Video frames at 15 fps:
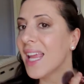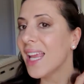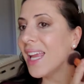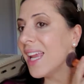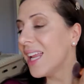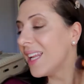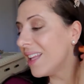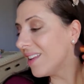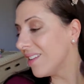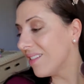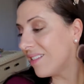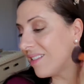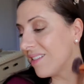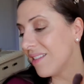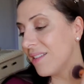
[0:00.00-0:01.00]
It
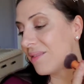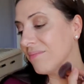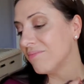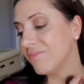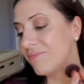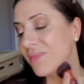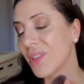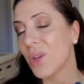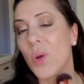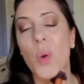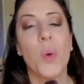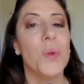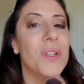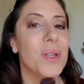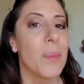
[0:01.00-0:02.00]
is
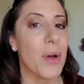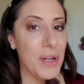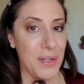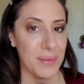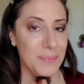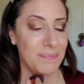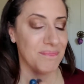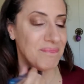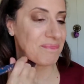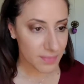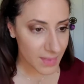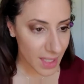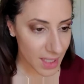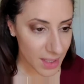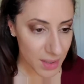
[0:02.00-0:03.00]
gold in a bottle.
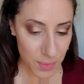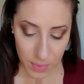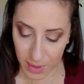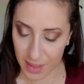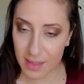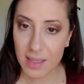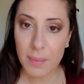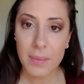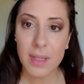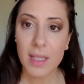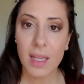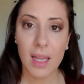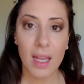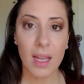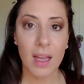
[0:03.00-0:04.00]
That's really
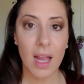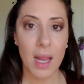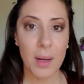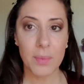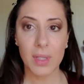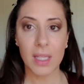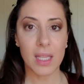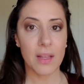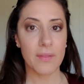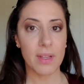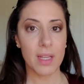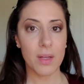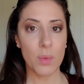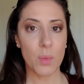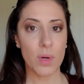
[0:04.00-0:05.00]
something. I'm really
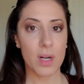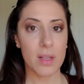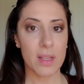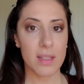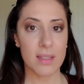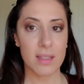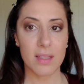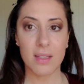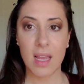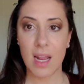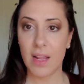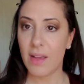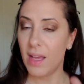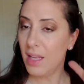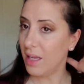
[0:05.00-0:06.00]
loving where this is kind
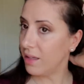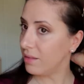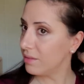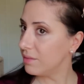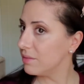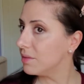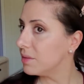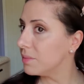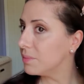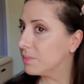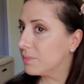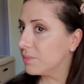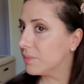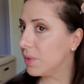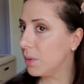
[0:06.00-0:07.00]
of heading.
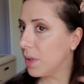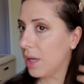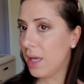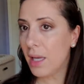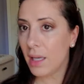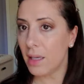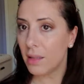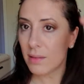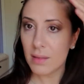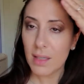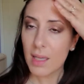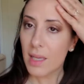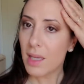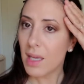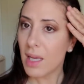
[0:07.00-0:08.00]
Okay,
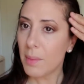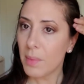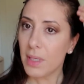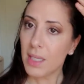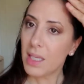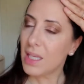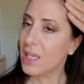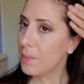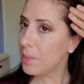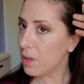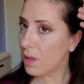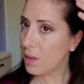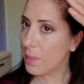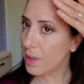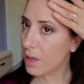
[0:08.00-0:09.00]
I'm gonna keep,
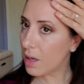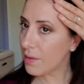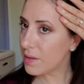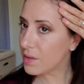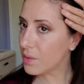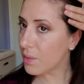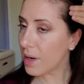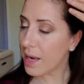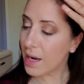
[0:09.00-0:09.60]
oh my god, these gray